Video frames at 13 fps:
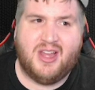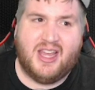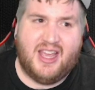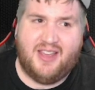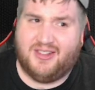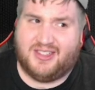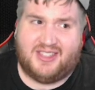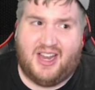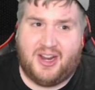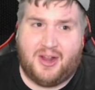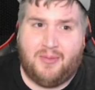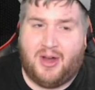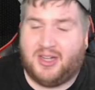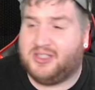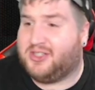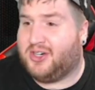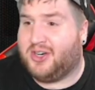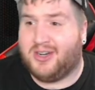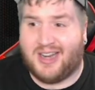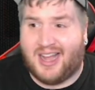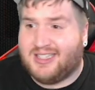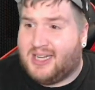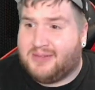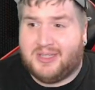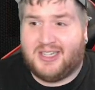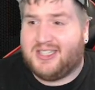even setting a monster, 9
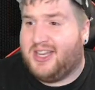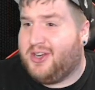times out of 10